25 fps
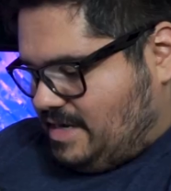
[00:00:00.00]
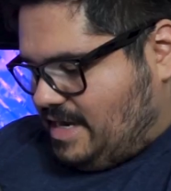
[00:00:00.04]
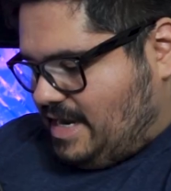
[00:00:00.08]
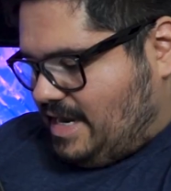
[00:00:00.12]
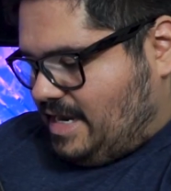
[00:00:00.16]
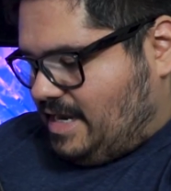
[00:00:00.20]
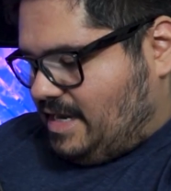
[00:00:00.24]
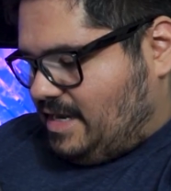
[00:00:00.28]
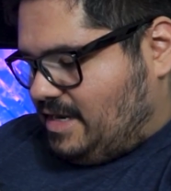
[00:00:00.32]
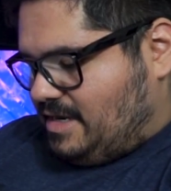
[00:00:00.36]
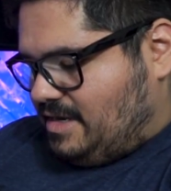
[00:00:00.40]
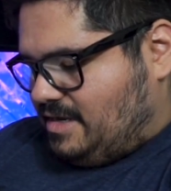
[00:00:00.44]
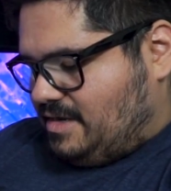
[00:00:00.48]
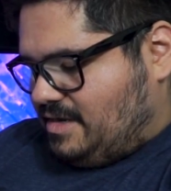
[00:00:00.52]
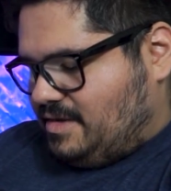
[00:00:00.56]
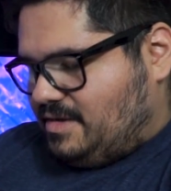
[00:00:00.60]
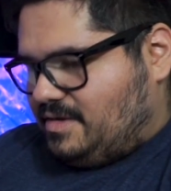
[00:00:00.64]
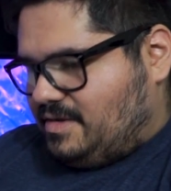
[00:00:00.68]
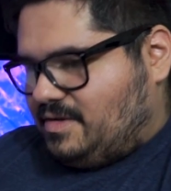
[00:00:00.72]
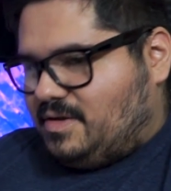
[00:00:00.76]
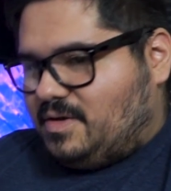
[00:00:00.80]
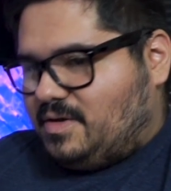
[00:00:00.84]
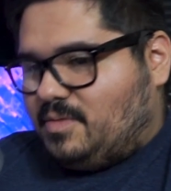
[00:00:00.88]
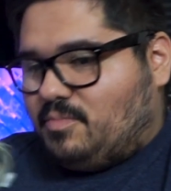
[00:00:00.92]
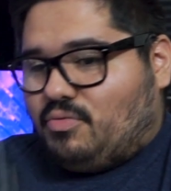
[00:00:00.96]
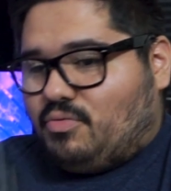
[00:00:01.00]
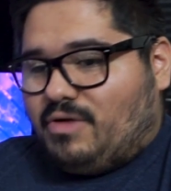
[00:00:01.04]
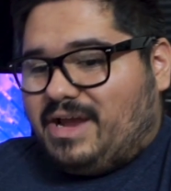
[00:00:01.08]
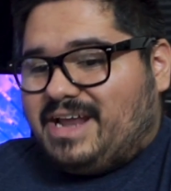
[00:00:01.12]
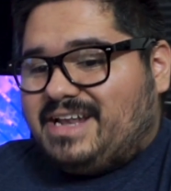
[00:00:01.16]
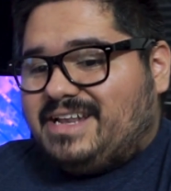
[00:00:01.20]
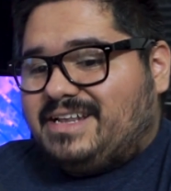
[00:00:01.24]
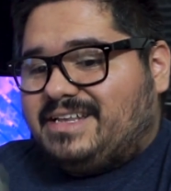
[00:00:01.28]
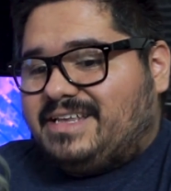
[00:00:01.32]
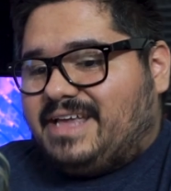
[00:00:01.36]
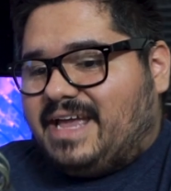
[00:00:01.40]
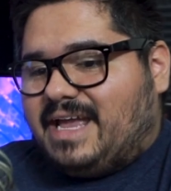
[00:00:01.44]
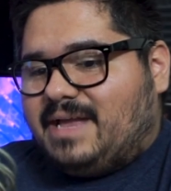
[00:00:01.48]
And a
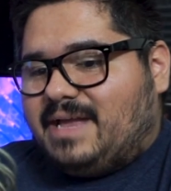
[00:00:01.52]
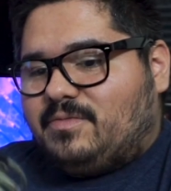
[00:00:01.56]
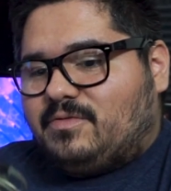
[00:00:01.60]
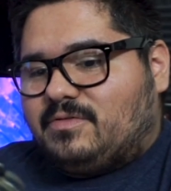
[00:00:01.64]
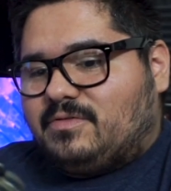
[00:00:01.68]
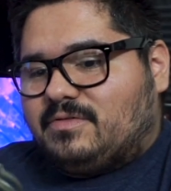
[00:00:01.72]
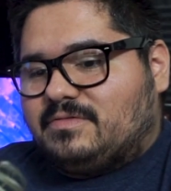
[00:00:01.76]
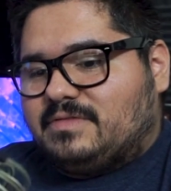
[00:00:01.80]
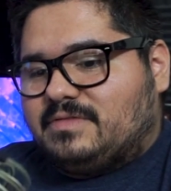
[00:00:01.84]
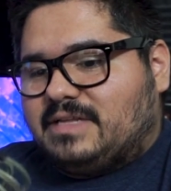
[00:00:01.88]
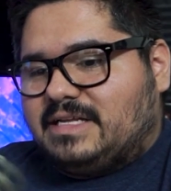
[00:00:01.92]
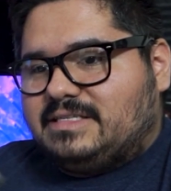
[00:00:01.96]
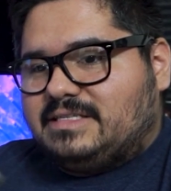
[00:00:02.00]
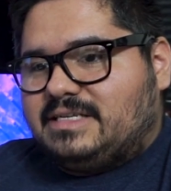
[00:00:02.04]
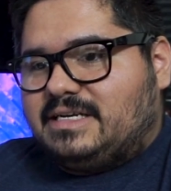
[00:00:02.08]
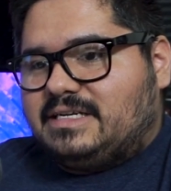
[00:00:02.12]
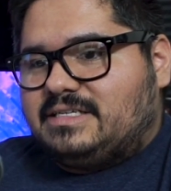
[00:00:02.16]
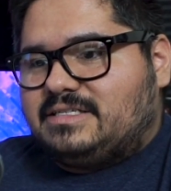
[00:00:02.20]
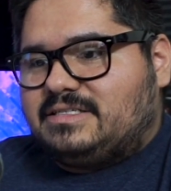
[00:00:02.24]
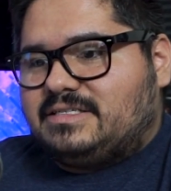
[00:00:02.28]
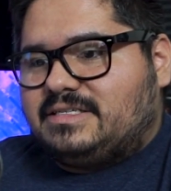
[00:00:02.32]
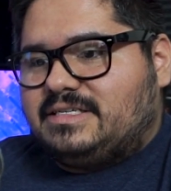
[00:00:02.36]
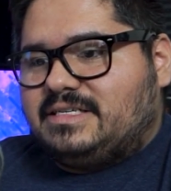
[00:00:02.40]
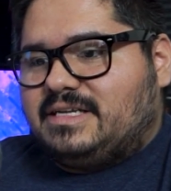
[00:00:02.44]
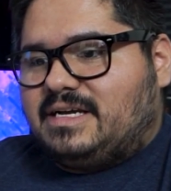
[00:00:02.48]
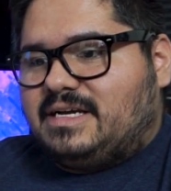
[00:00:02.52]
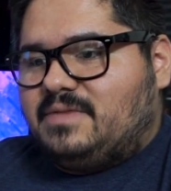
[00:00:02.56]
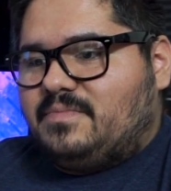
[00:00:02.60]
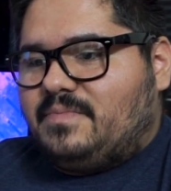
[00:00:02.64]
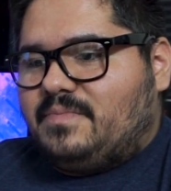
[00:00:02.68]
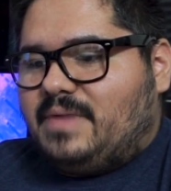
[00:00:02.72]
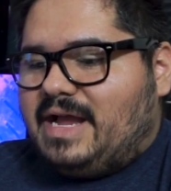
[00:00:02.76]
braided cable. That's actually not